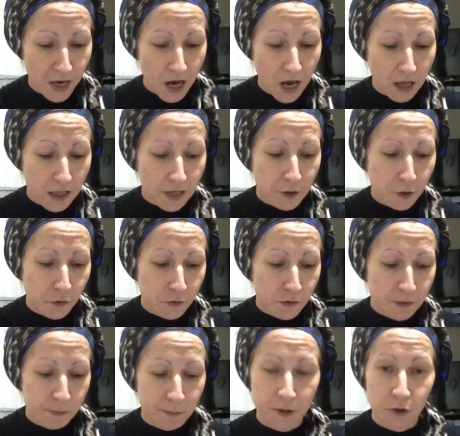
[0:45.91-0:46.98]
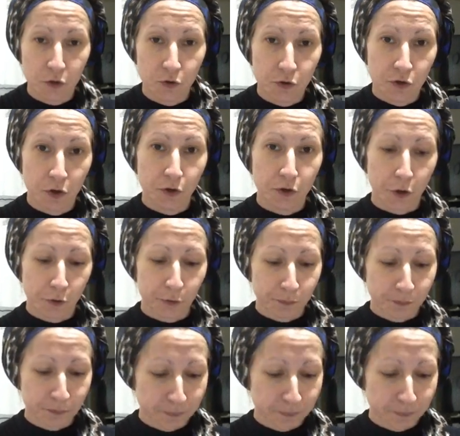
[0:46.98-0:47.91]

Allah knows, but you do not know."